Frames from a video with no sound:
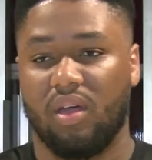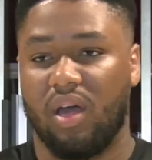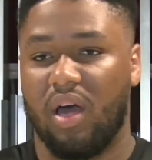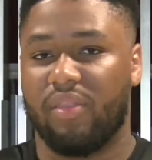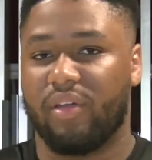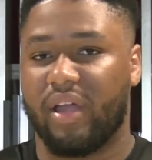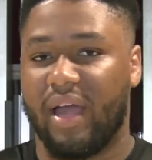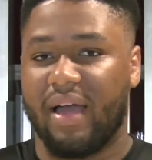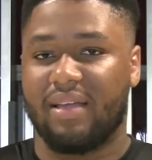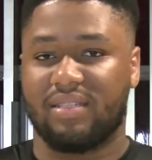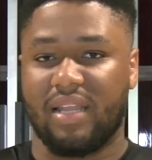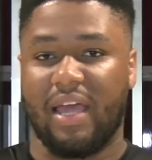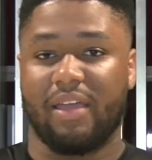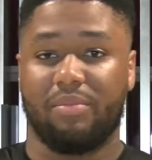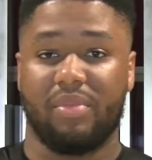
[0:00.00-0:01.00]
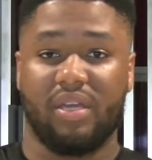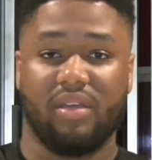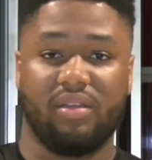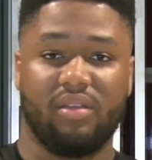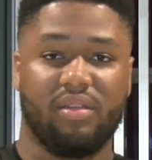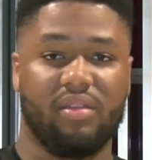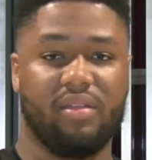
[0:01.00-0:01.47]
other guys like me
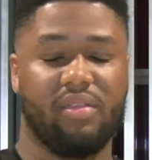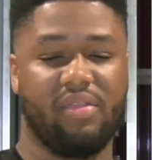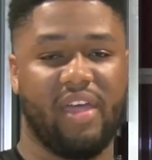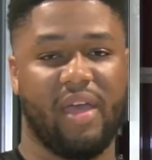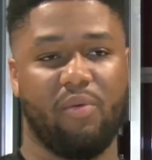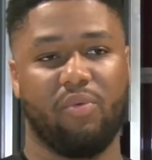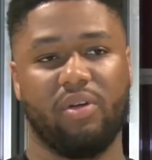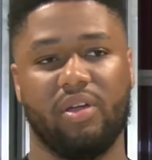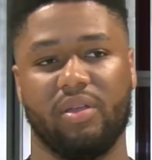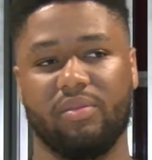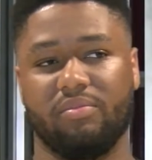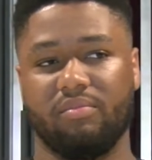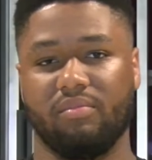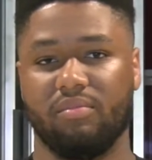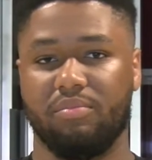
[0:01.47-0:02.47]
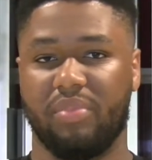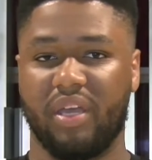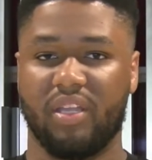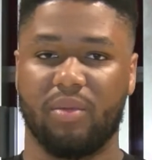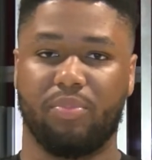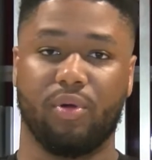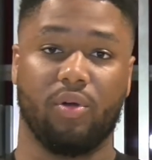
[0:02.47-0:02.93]
that would be in
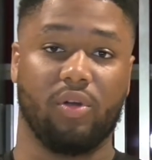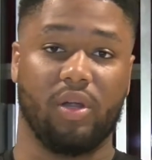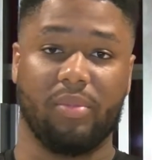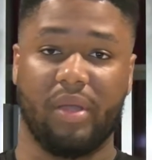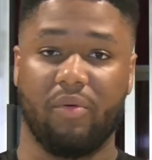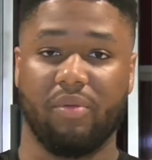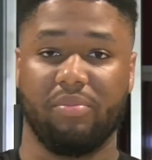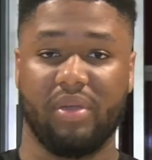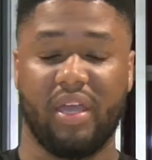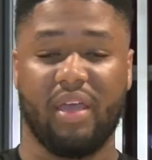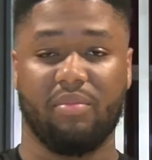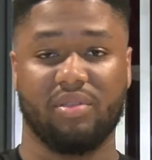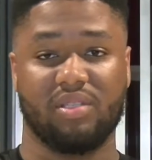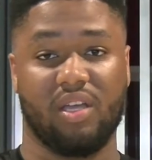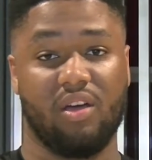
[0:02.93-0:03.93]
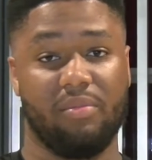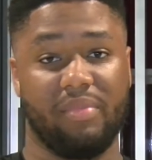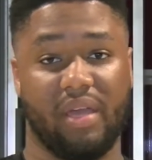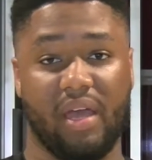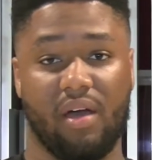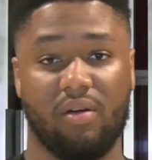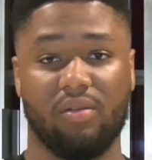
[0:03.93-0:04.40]
the program that would be able to help
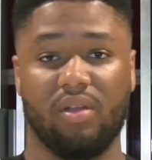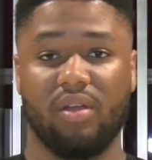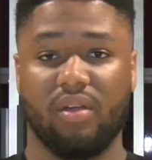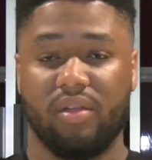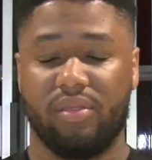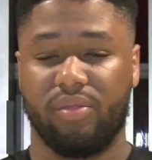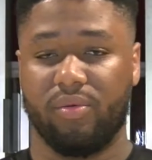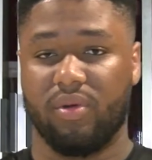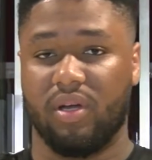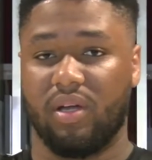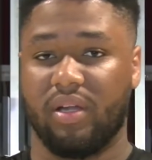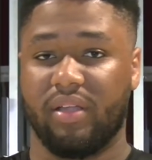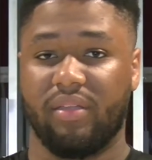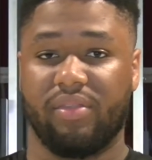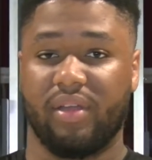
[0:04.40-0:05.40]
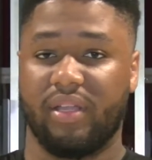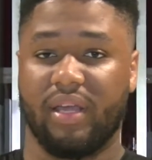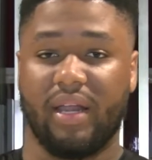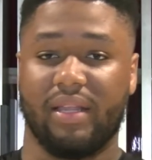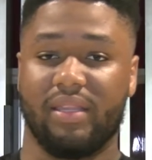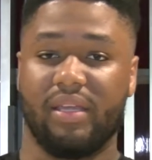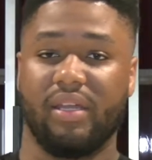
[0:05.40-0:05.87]
me out through anything that
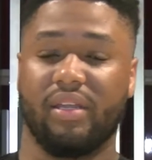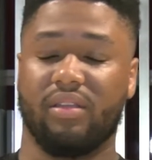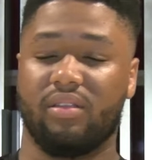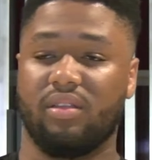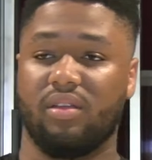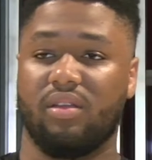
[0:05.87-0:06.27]
I needed.